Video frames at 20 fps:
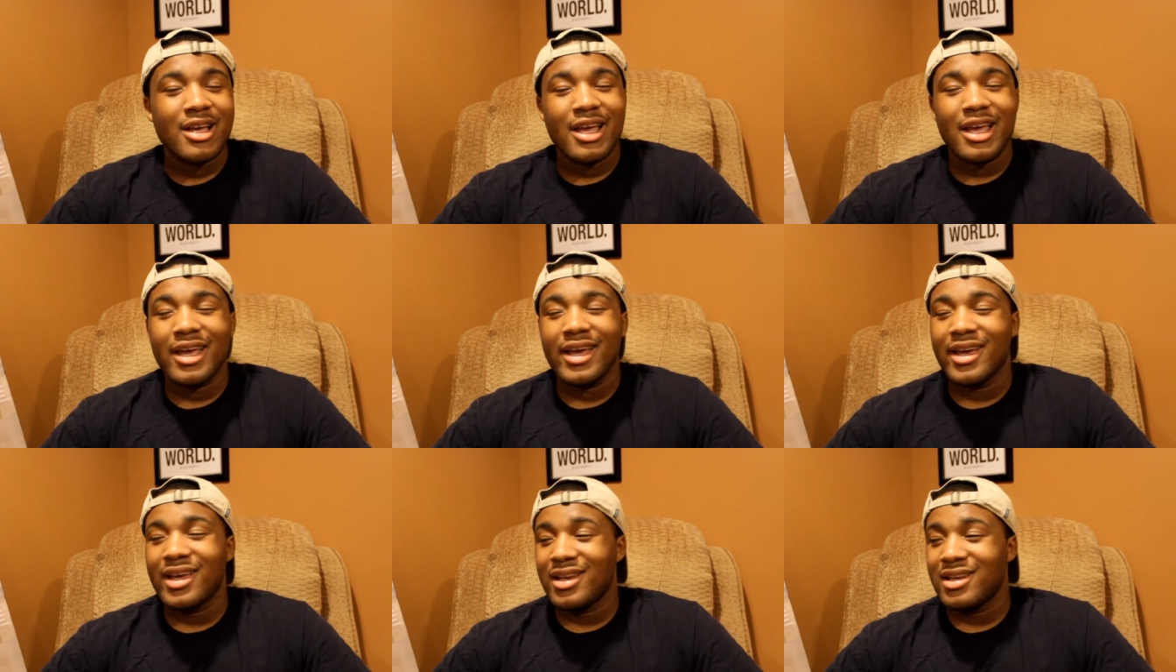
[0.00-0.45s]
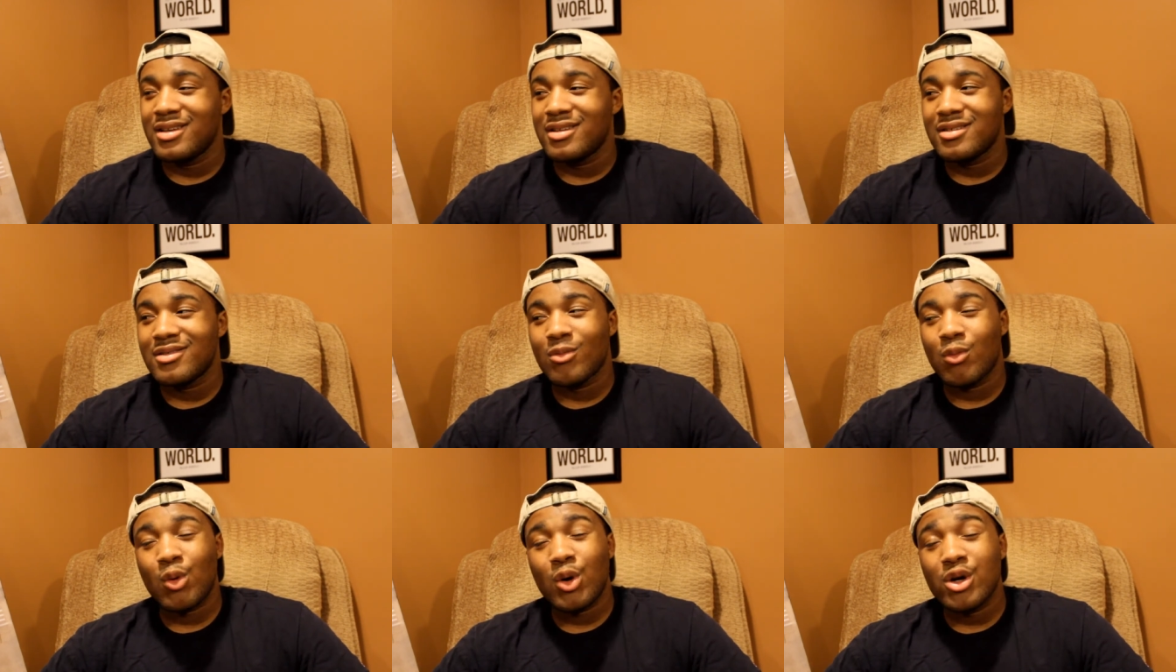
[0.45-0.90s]
And
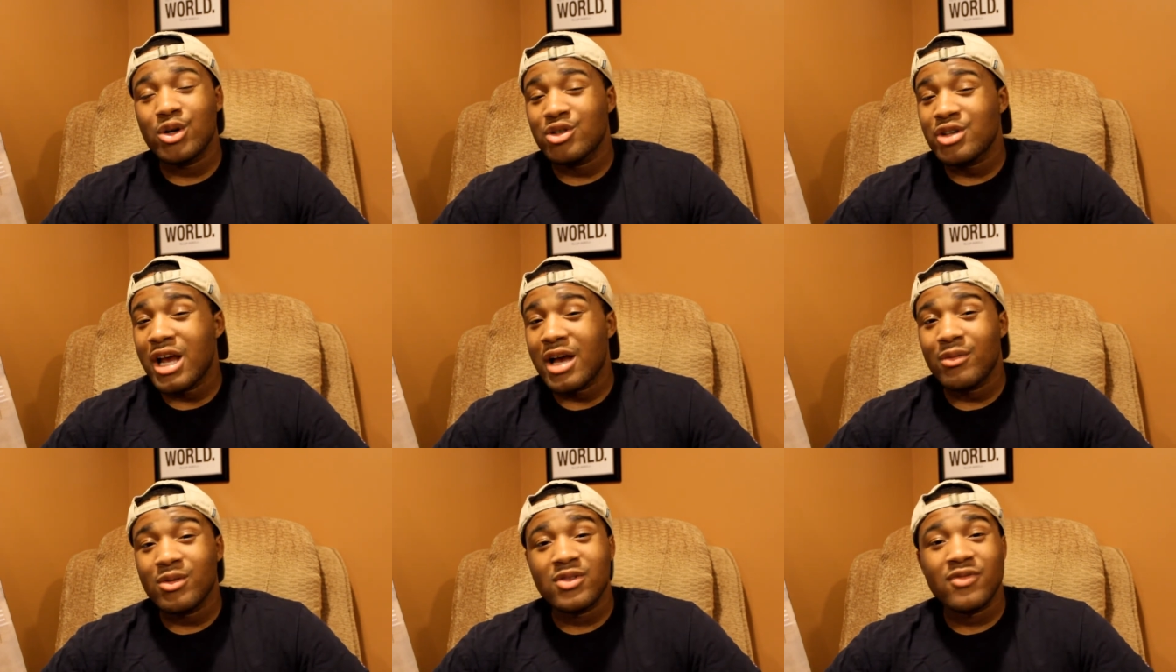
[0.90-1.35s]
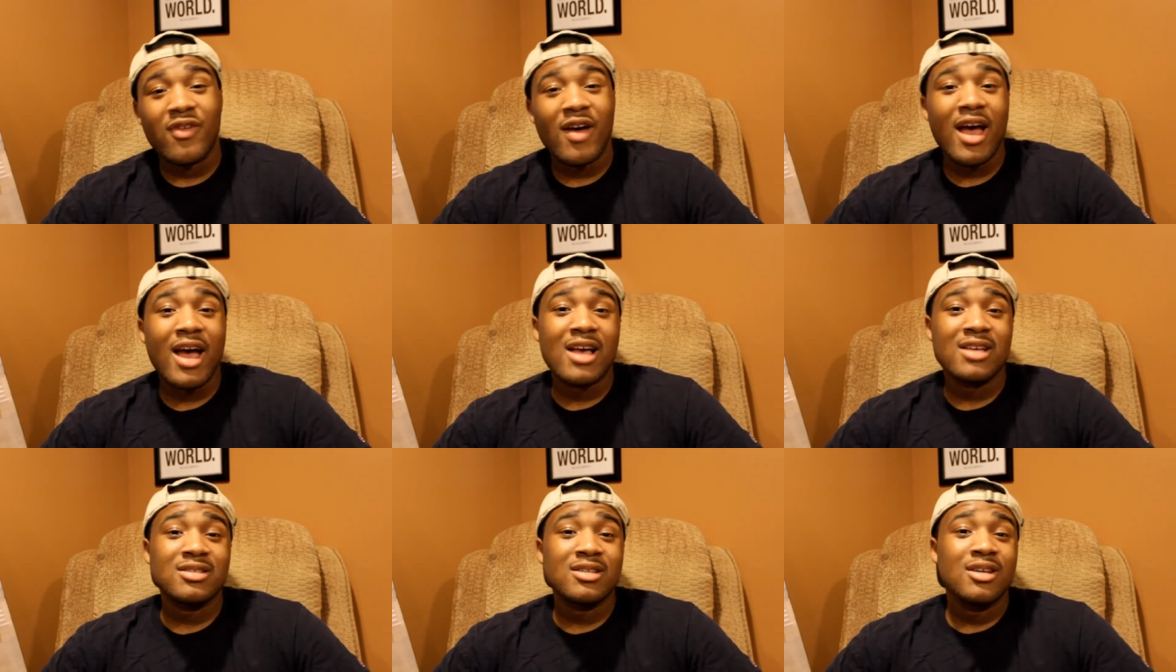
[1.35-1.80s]
word travel was
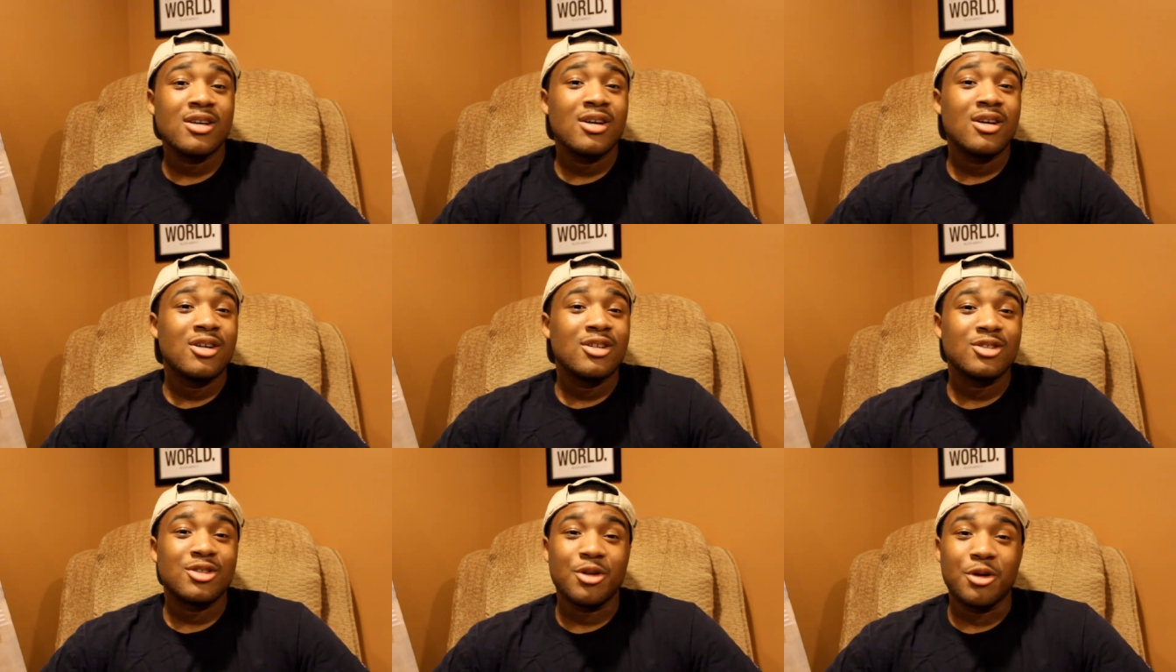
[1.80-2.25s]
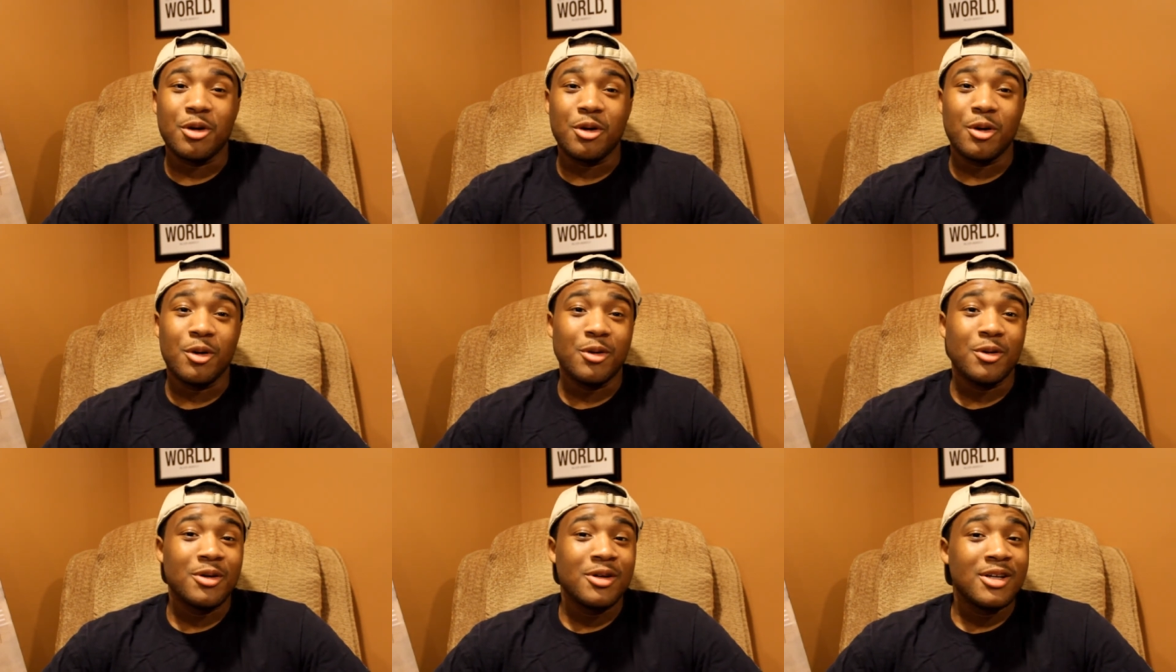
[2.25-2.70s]
fast,
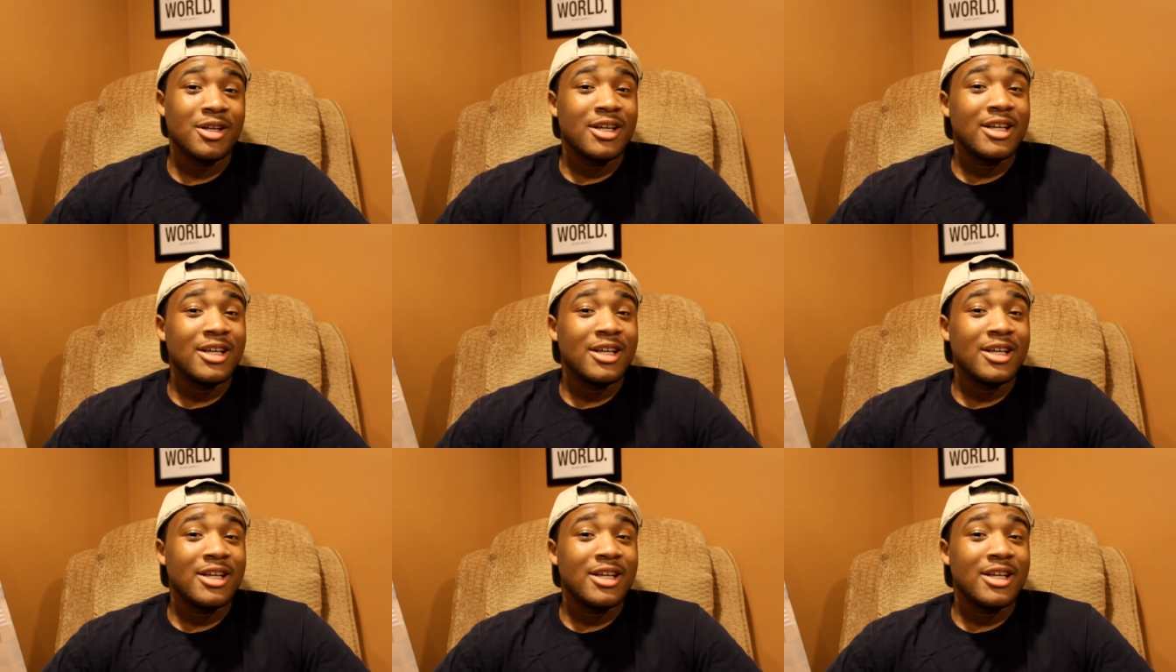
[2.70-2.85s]
so